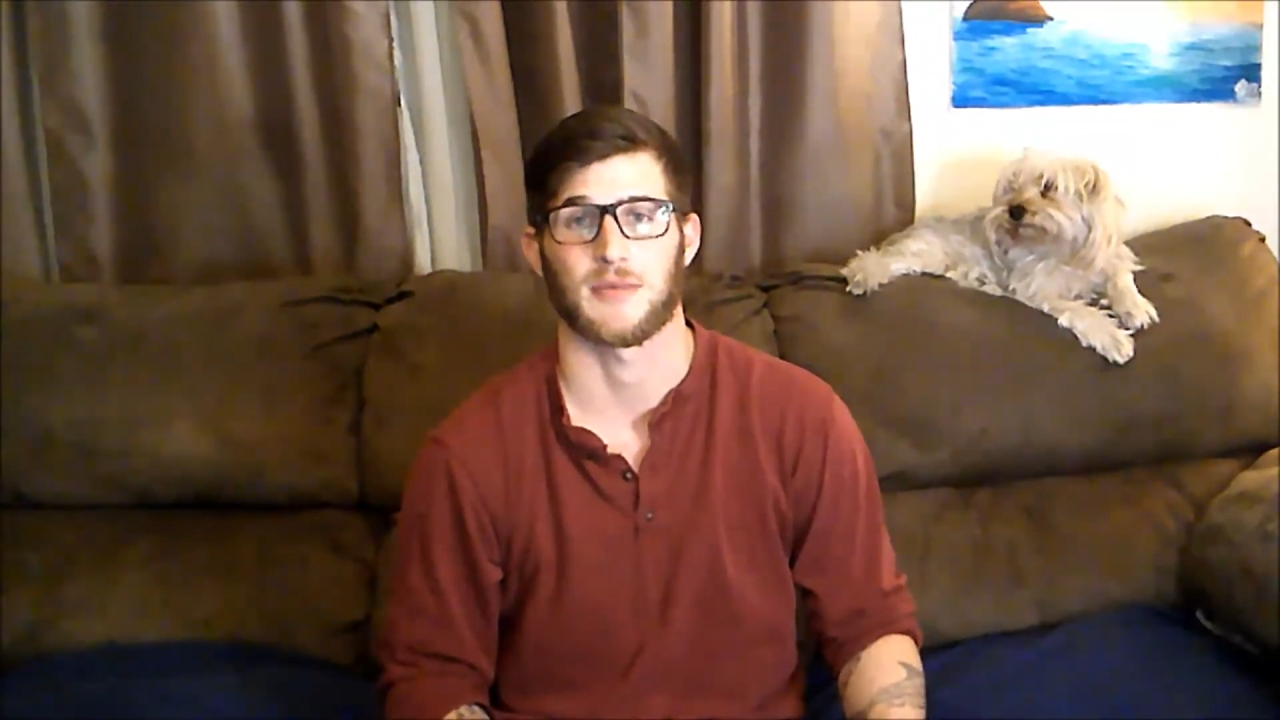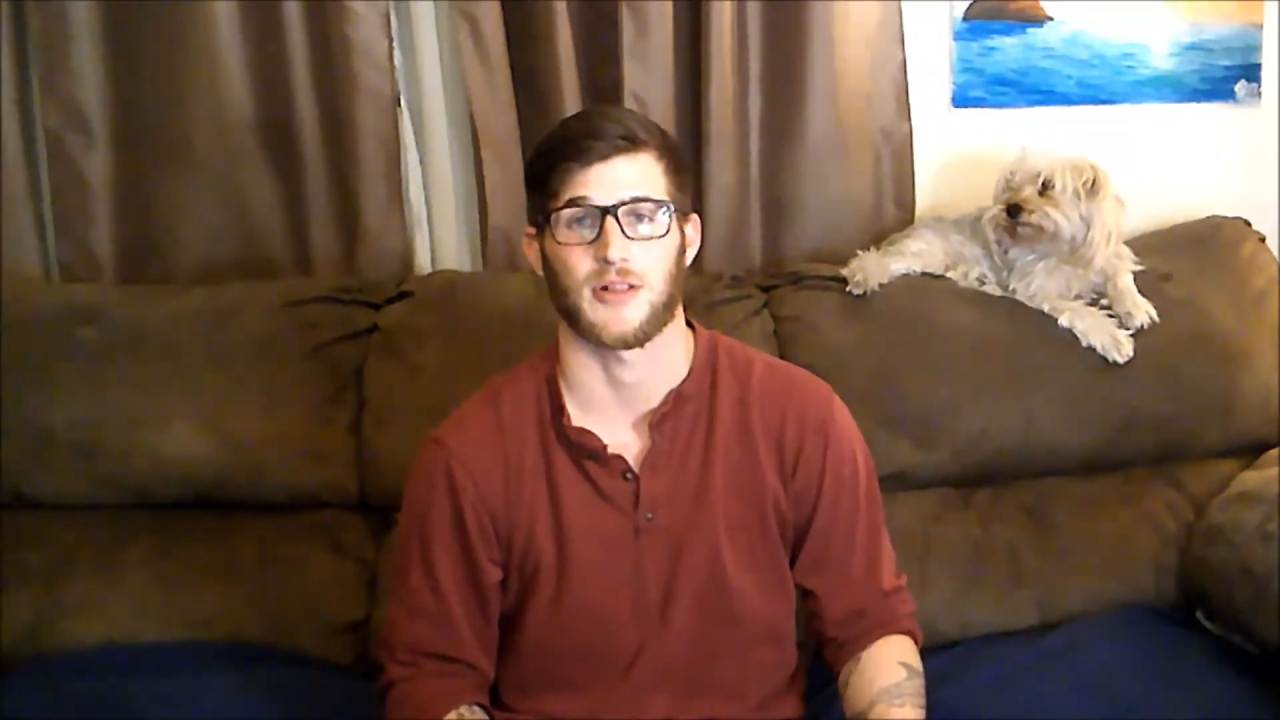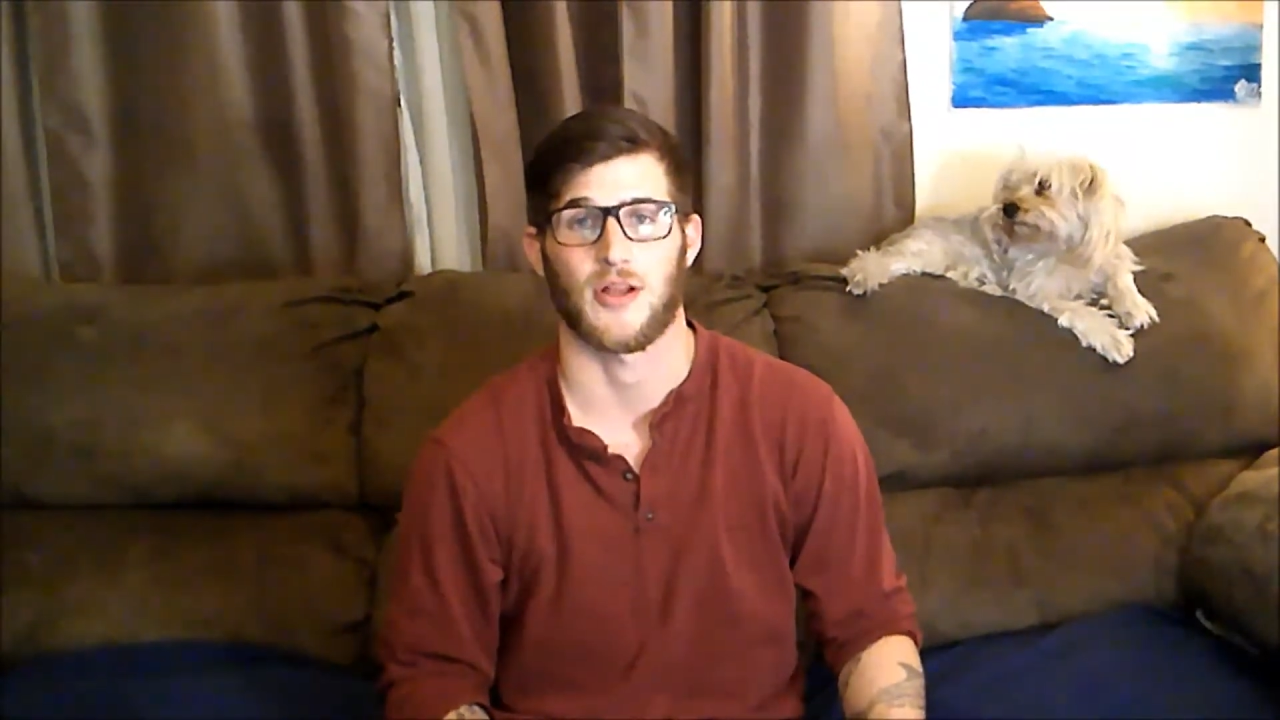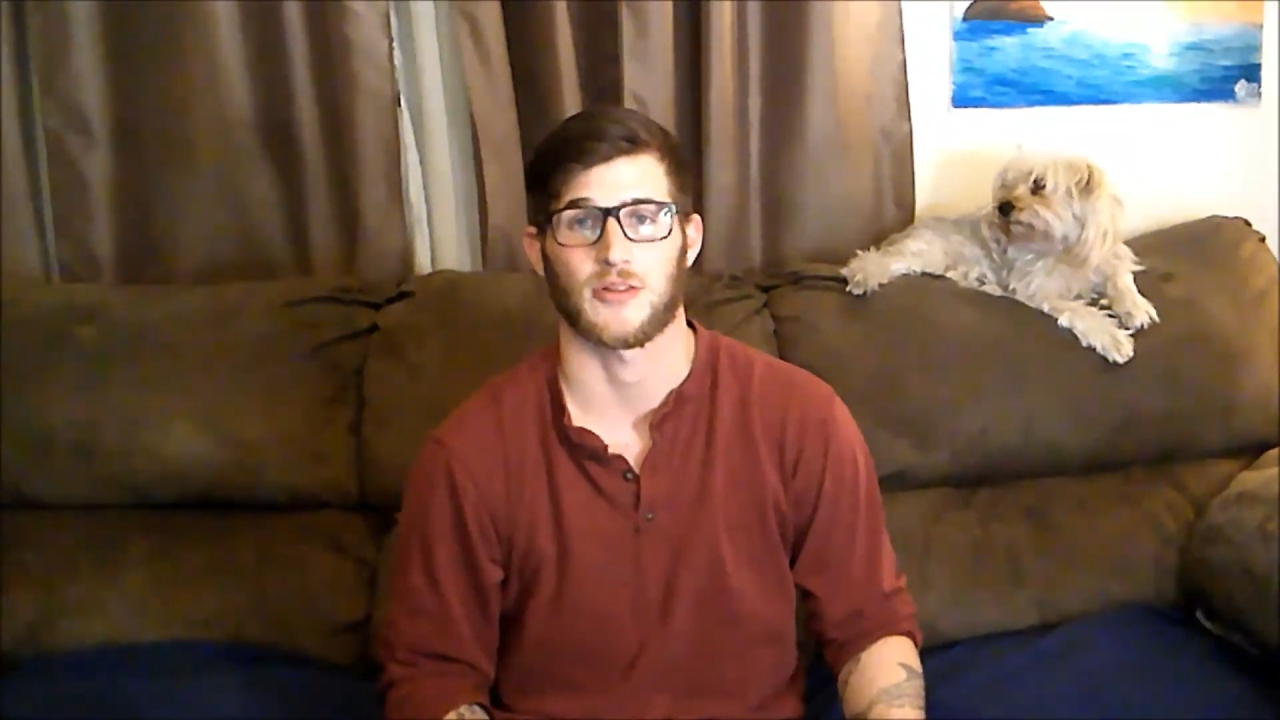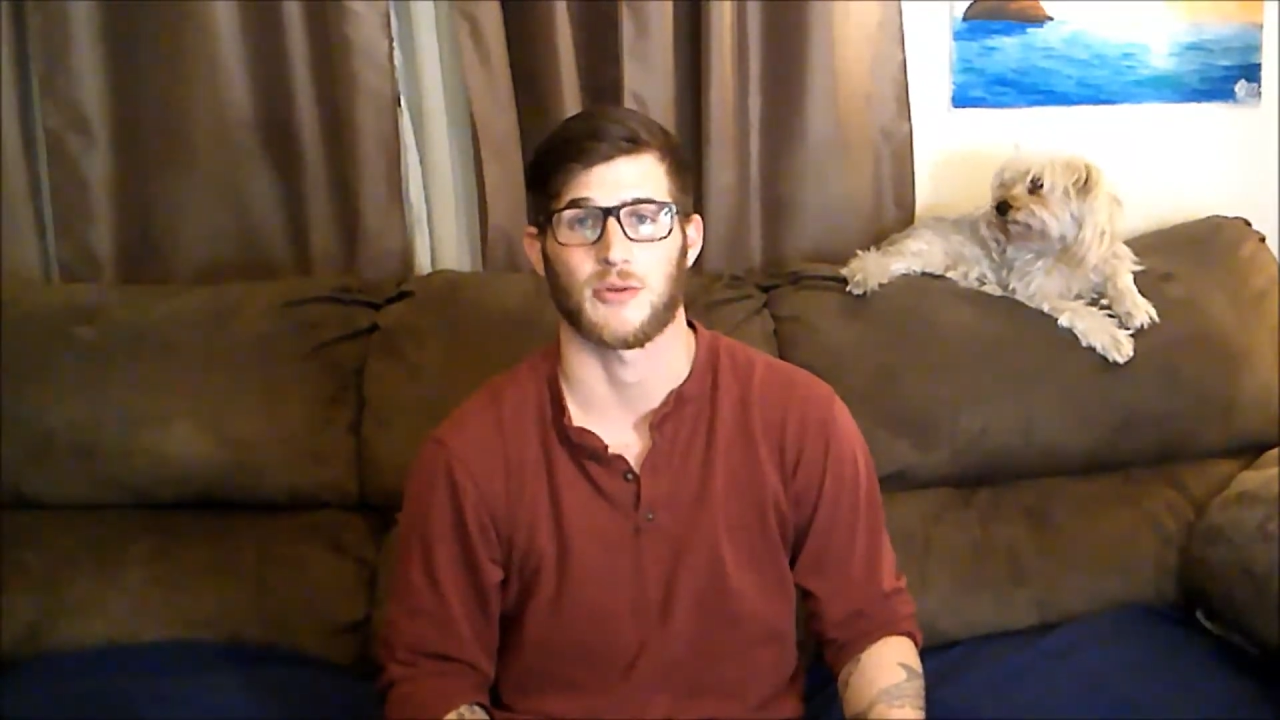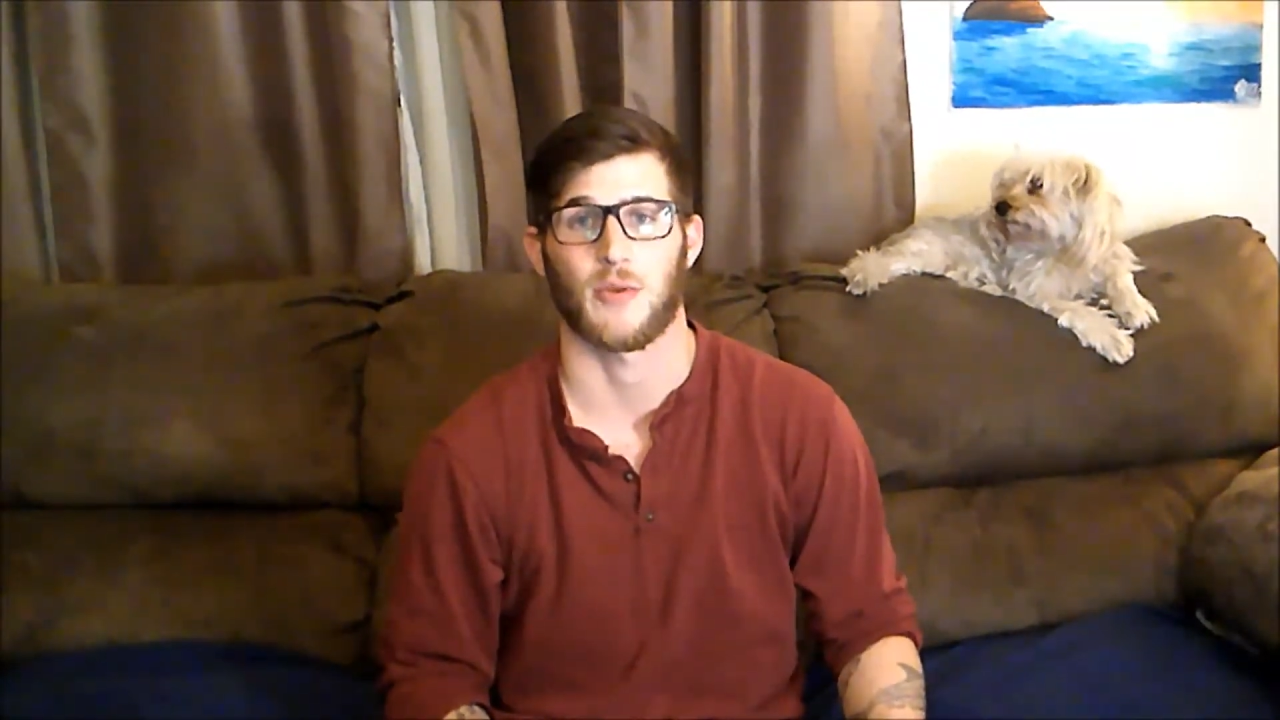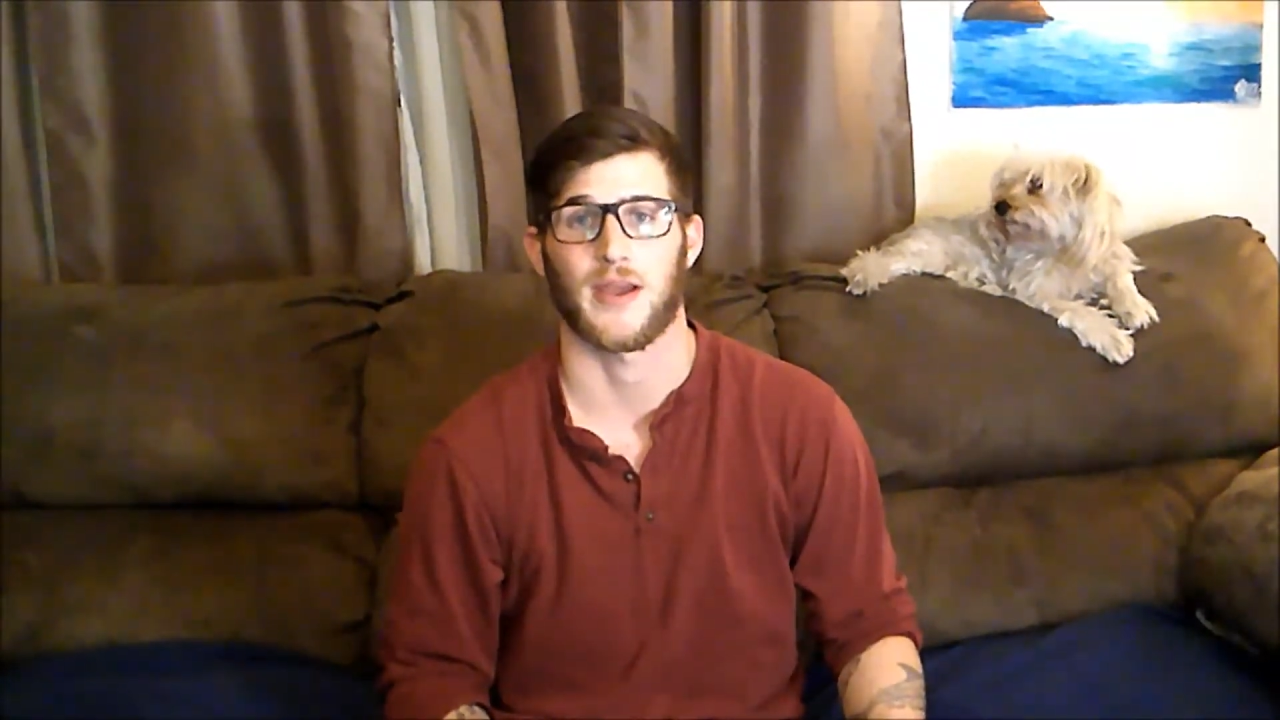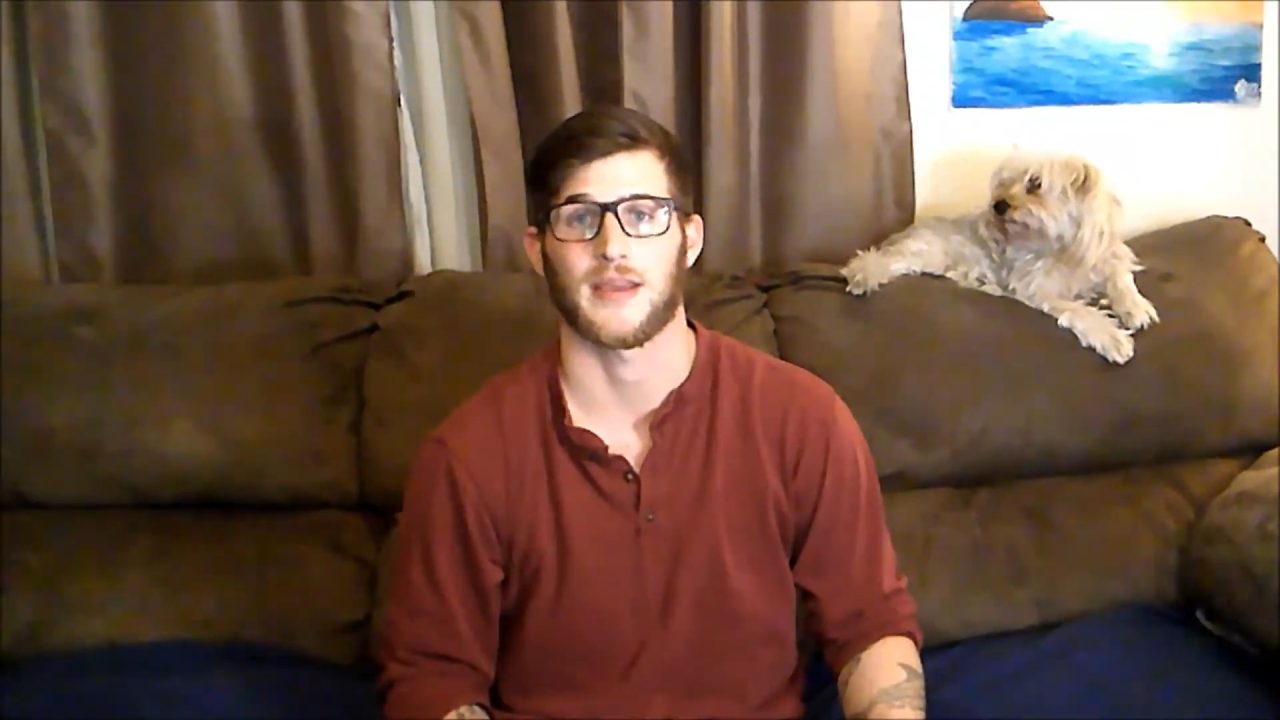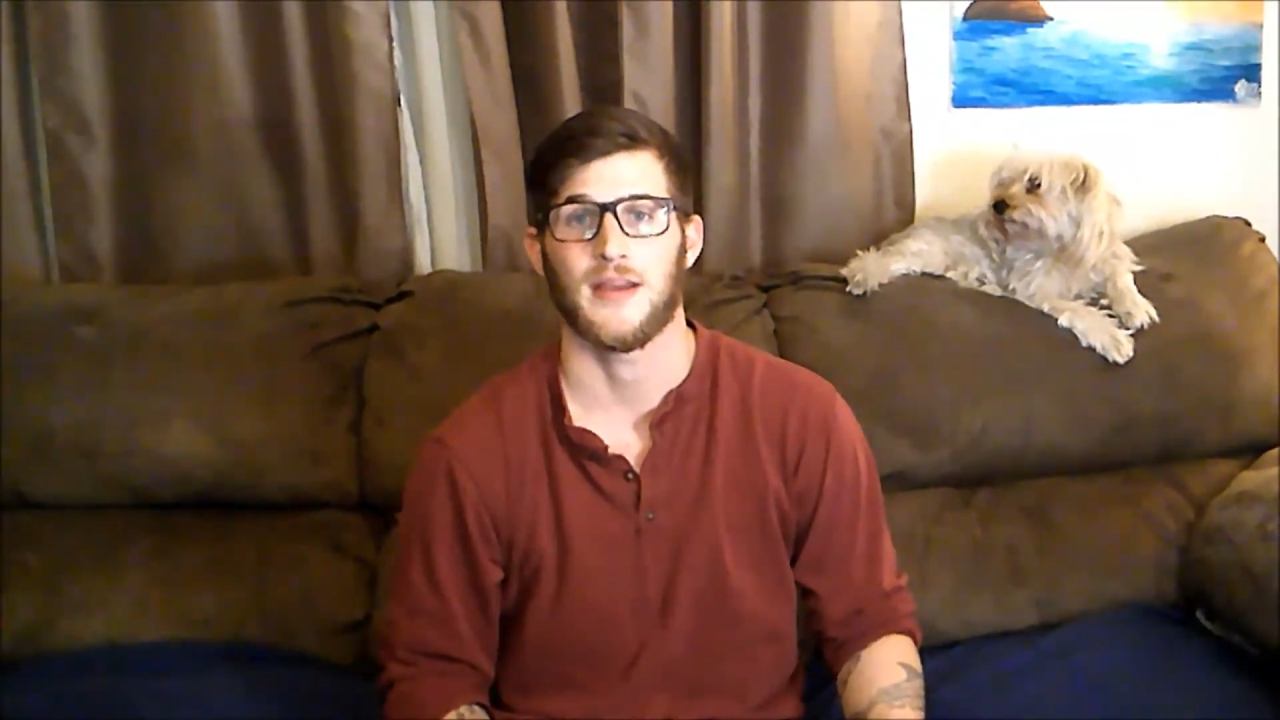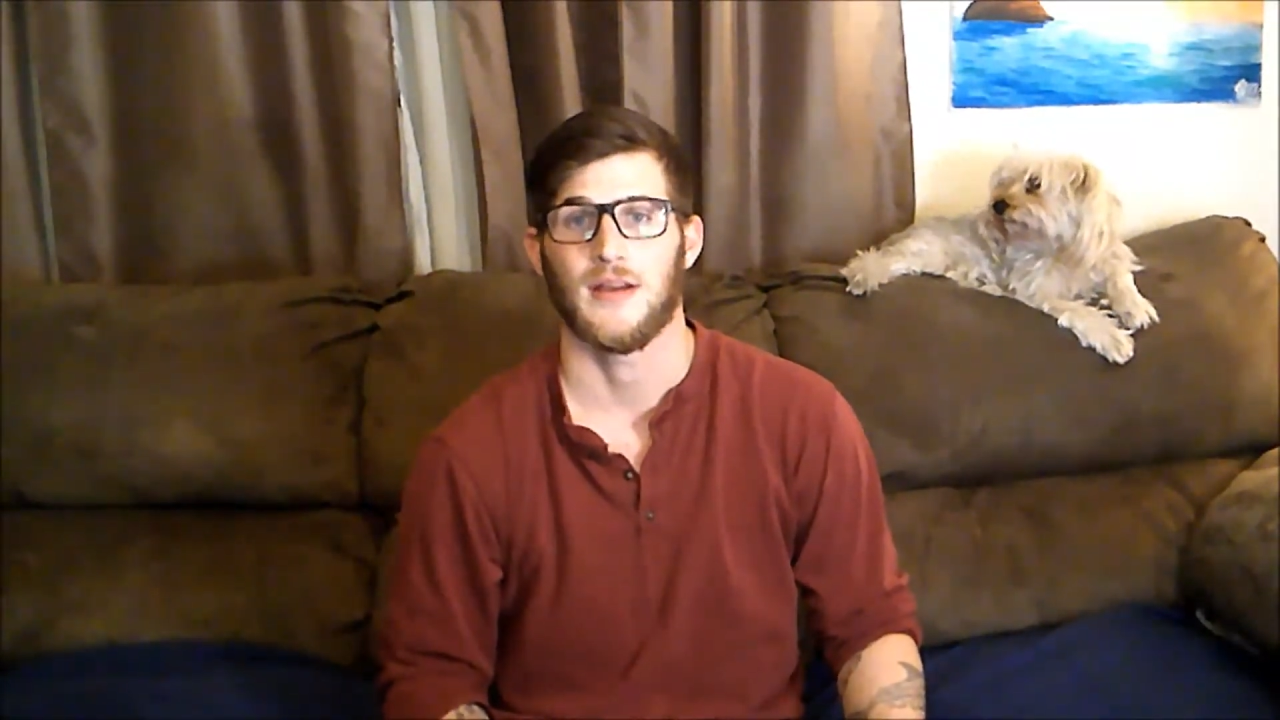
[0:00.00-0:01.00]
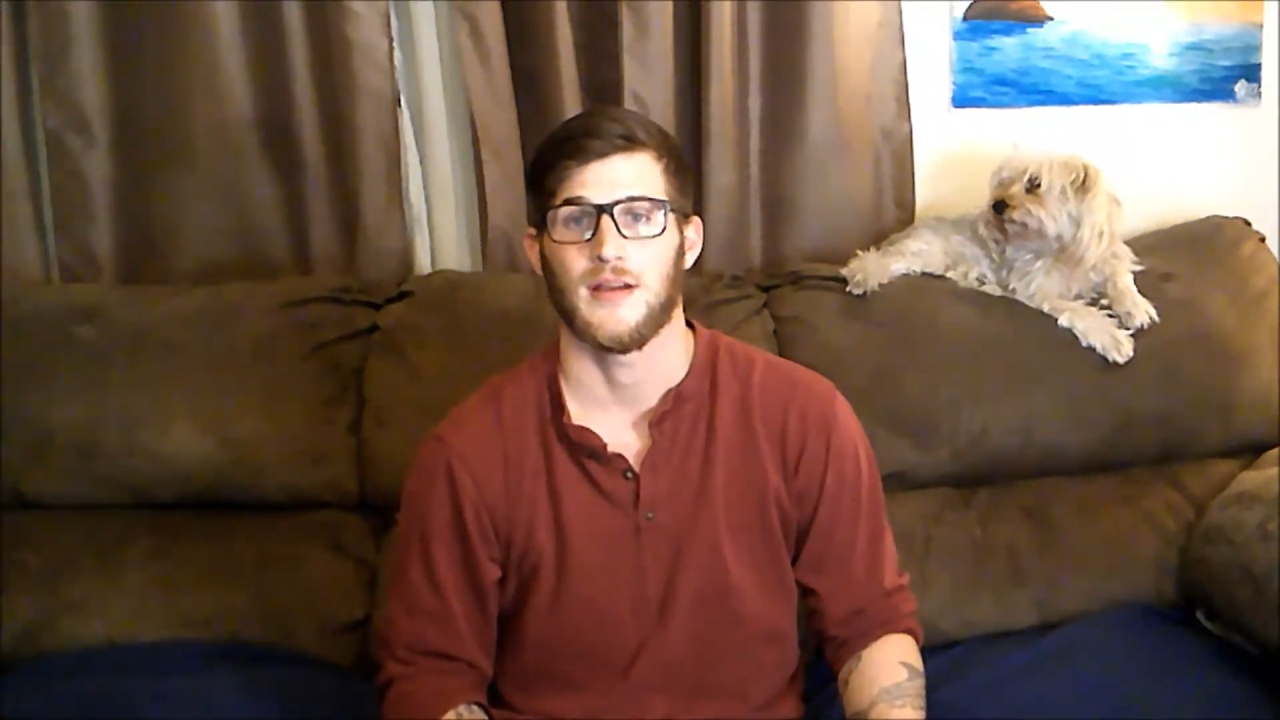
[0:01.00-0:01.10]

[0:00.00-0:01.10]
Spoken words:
along the way.